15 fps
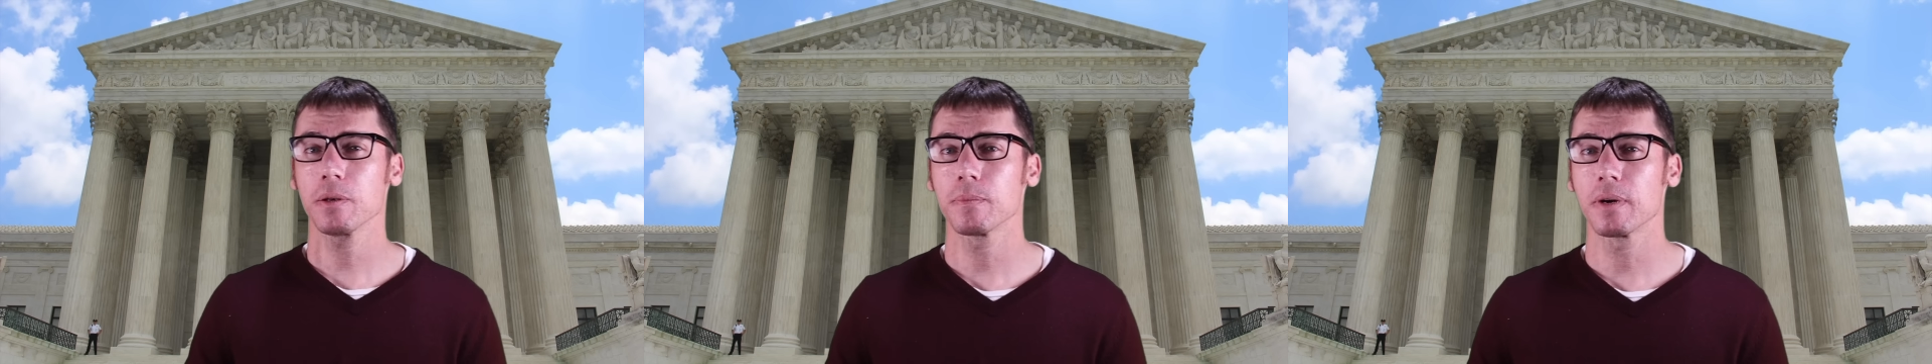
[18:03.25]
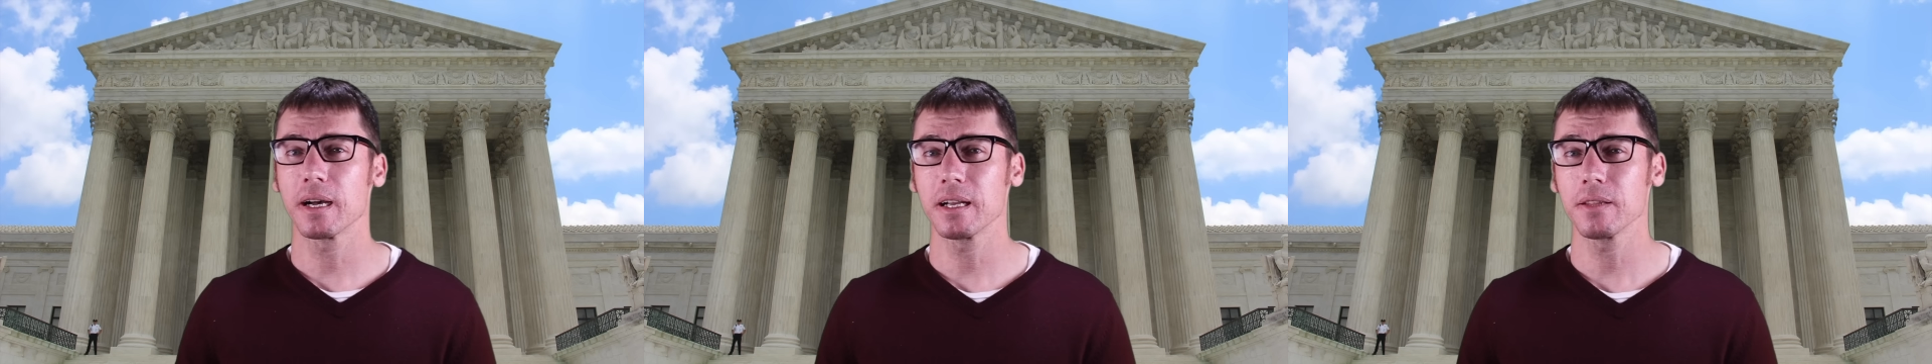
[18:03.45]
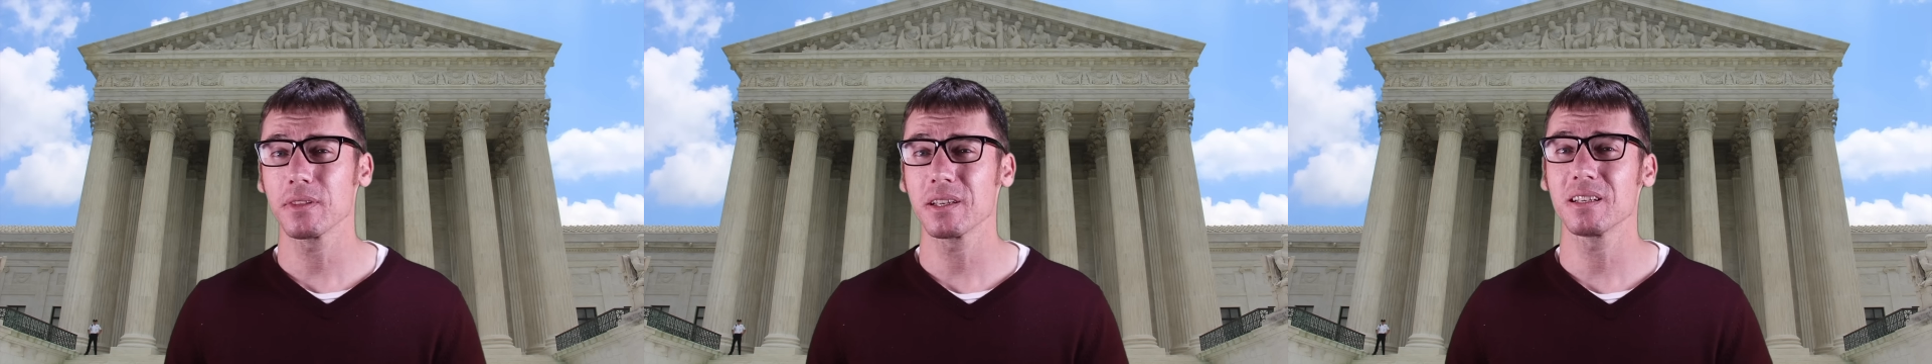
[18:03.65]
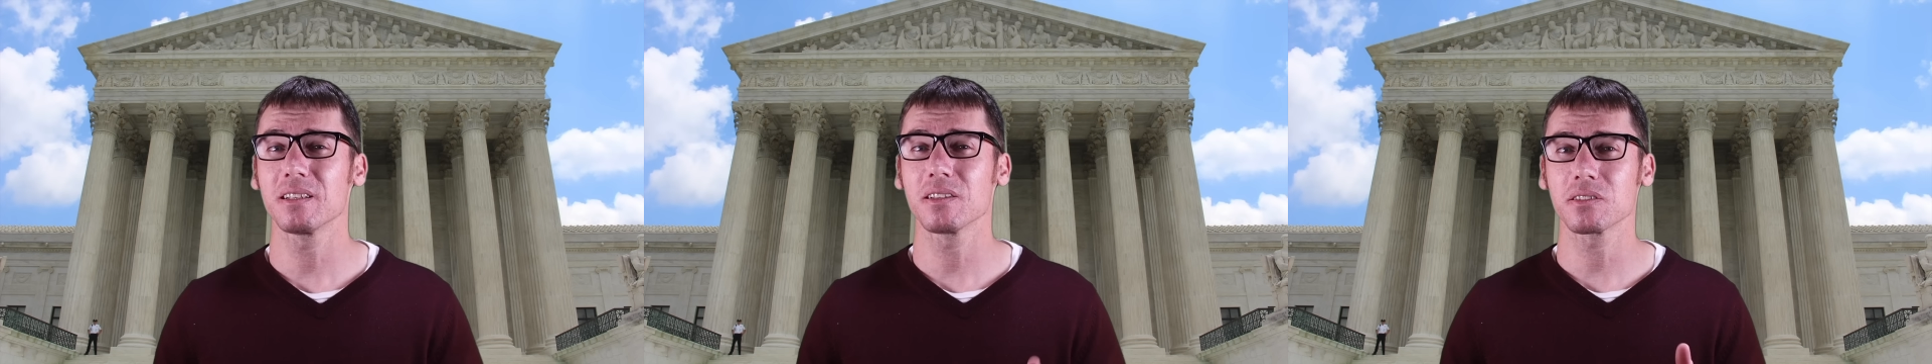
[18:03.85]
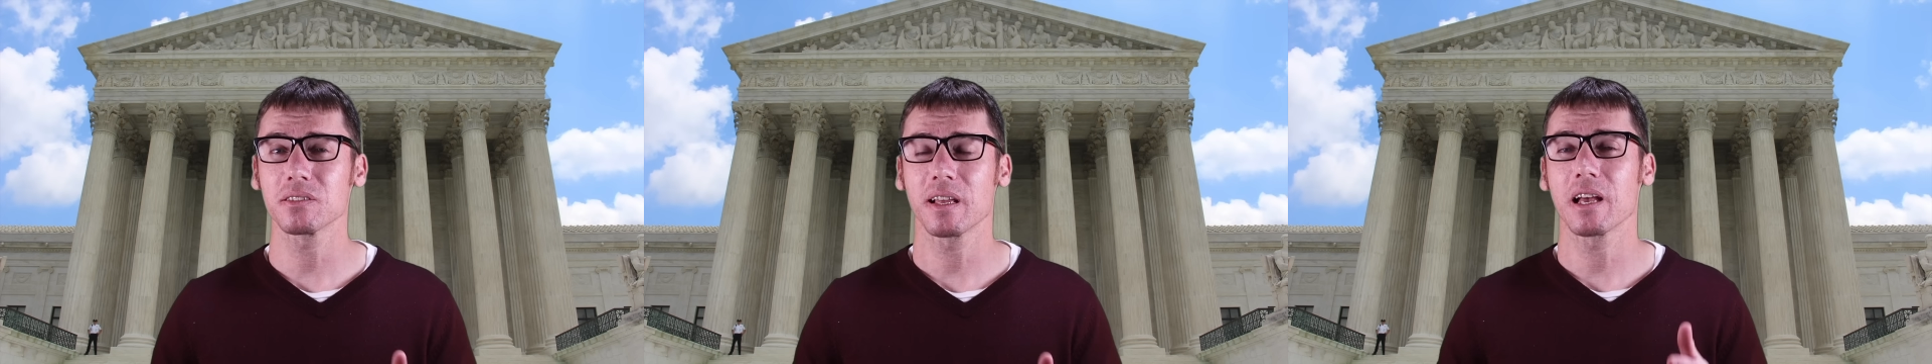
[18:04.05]
in mind that it
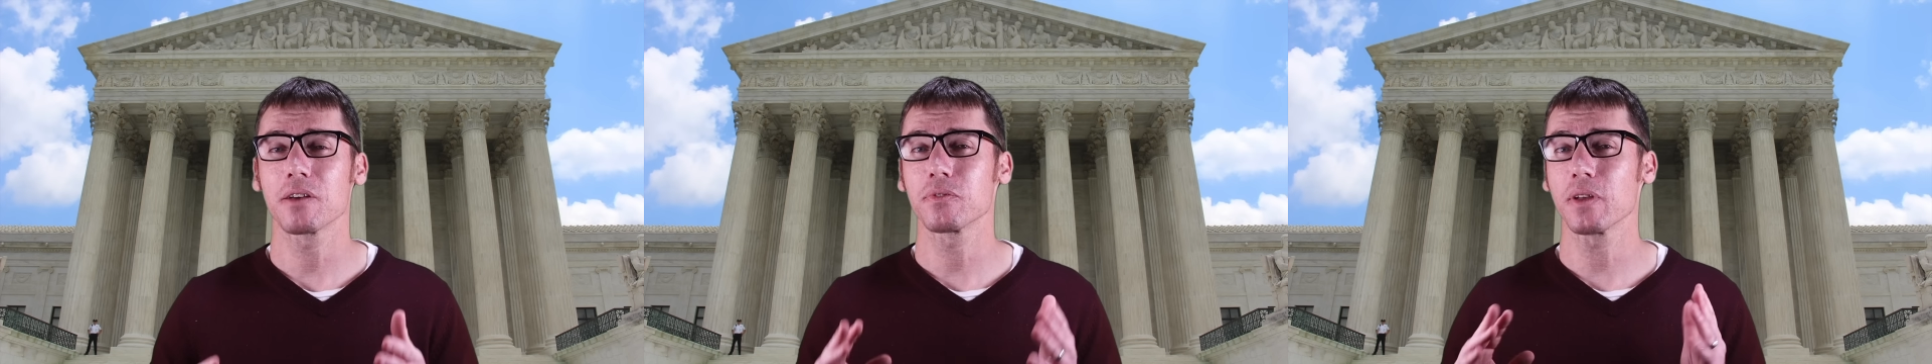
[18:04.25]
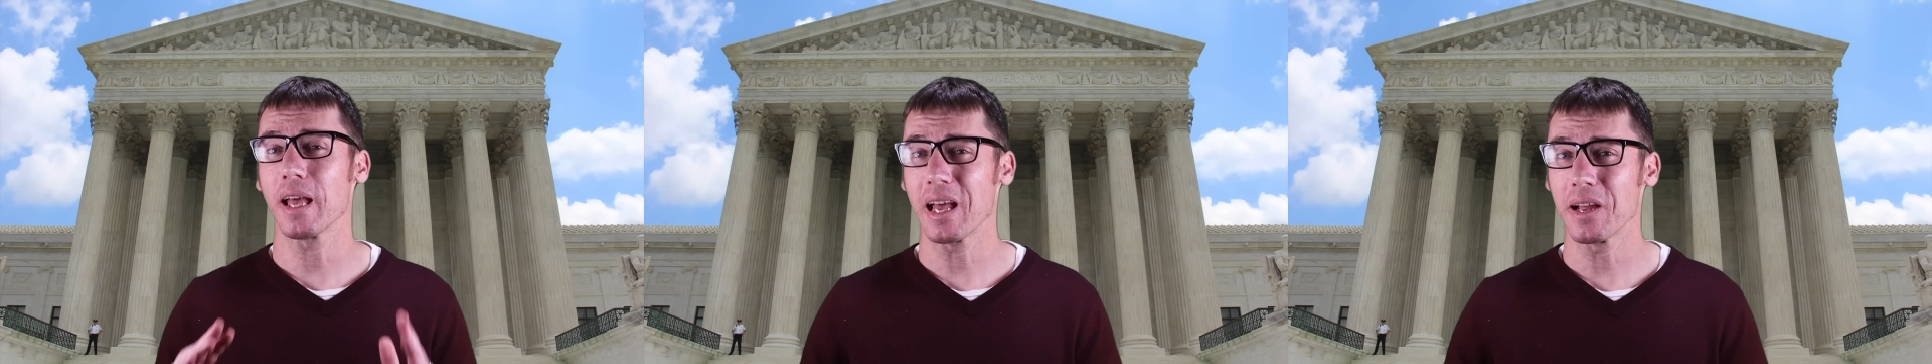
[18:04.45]
doesn't have